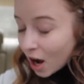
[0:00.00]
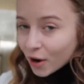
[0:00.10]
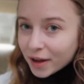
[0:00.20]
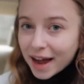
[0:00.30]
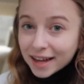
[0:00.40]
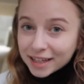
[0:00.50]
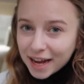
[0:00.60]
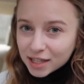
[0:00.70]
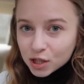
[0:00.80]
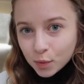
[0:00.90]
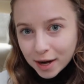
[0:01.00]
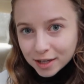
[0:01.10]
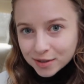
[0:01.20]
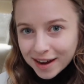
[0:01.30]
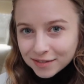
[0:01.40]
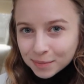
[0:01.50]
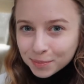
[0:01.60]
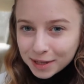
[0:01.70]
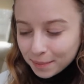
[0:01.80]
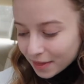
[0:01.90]
Oh yeah, can't swear, so I have to
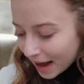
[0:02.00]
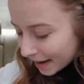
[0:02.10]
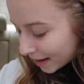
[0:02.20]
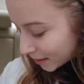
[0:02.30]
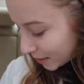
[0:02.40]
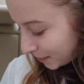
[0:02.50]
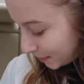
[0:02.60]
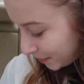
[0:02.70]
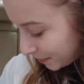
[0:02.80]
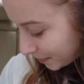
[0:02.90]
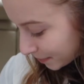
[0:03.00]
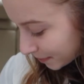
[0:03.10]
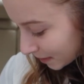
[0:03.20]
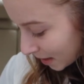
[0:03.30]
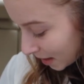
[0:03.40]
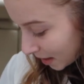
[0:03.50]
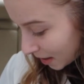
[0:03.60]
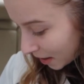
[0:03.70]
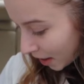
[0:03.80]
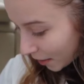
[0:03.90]
bleep that out.
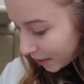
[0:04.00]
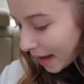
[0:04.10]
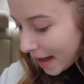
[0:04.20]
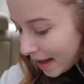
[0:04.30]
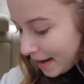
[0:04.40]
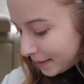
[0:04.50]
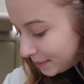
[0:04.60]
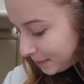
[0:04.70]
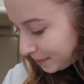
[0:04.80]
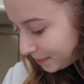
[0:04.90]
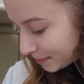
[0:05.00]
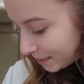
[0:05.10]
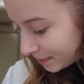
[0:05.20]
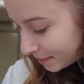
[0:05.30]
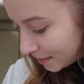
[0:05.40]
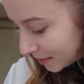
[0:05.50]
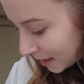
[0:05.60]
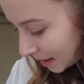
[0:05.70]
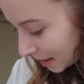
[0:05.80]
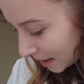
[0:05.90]
Okay.
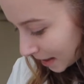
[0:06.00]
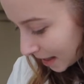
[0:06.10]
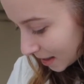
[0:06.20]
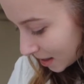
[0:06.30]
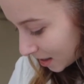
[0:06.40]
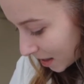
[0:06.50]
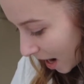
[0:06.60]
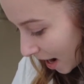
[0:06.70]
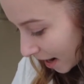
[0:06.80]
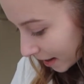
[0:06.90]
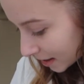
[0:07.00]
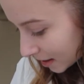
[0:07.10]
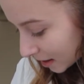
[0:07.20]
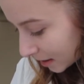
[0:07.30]
This sucks.